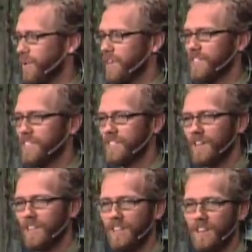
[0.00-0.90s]
where he's
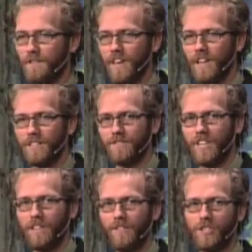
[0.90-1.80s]
studying the effects
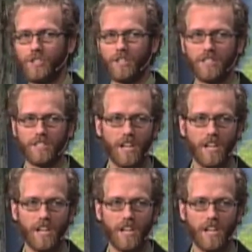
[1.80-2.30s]
of television on